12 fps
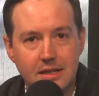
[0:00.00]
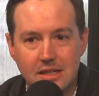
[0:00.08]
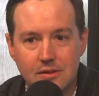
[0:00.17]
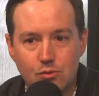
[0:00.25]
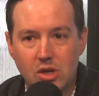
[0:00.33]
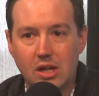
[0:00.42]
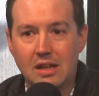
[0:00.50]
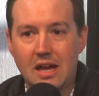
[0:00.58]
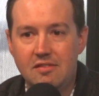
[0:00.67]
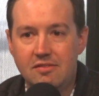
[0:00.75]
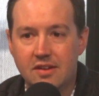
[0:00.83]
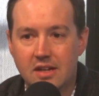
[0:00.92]
in real
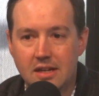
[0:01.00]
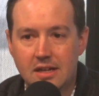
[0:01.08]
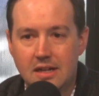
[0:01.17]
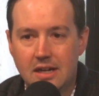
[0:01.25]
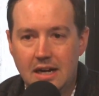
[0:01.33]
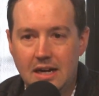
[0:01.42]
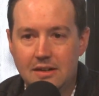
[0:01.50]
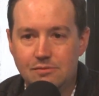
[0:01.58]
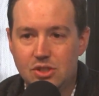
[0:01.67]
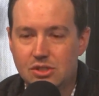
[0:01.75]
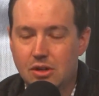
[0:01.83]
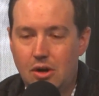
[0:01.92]
life. I've
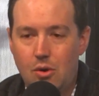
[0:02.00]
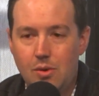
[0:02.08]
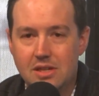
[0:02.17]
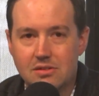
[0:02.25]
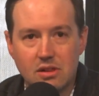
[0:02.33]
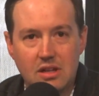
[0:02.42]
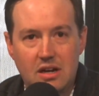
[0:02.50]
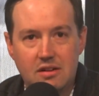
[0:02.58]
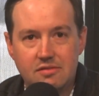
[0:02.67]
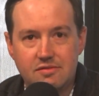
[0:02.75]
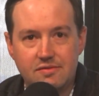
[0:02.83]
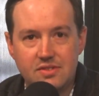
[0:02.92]
just always
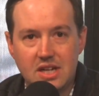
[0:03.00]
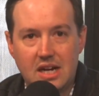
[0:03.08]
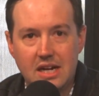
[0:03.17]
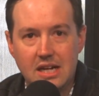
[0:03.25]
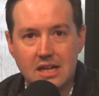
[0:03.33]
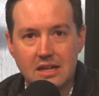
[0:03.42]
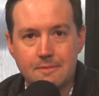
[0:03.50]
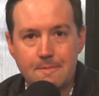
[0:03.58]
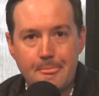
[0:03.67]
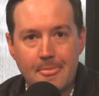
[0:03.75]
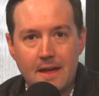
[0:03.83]
love tying